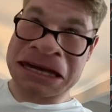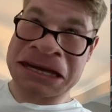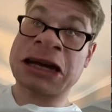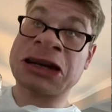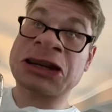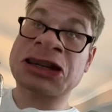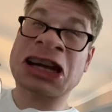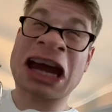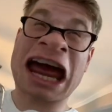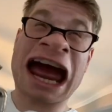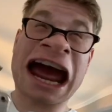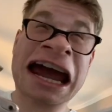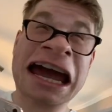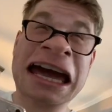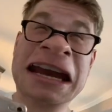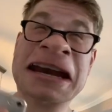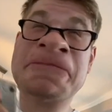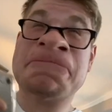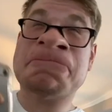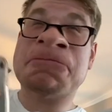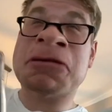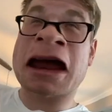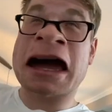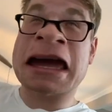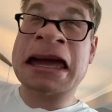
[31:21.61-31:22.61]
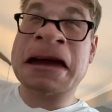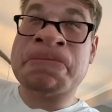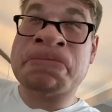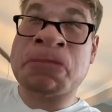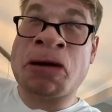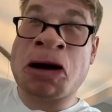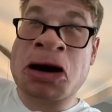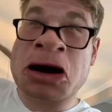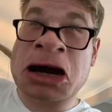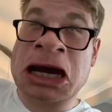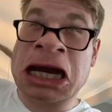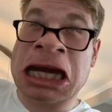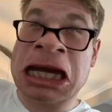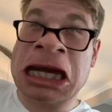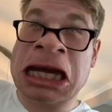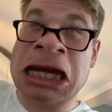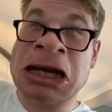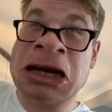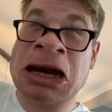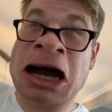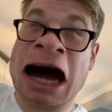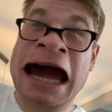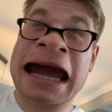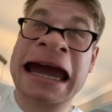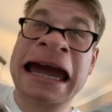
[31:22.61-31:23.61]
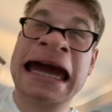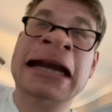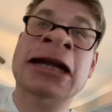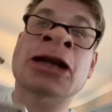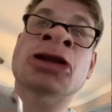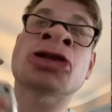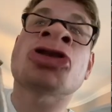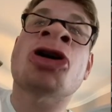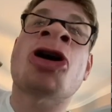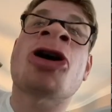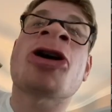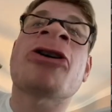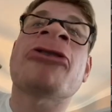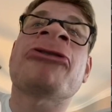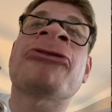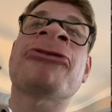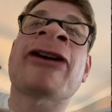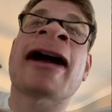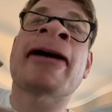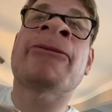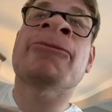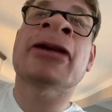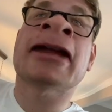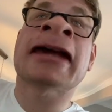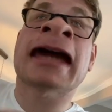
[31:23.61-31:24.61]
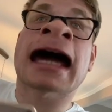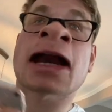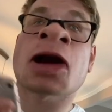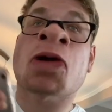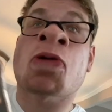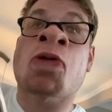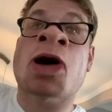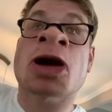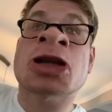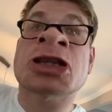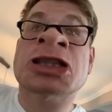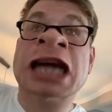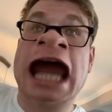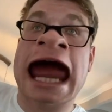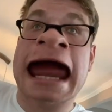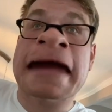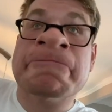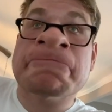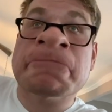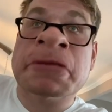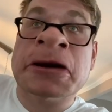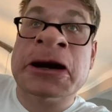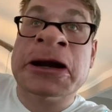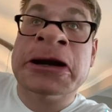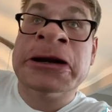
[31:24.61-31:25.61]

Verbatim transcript: He say I can play a pokino, I can talk a family on a WhatsApp,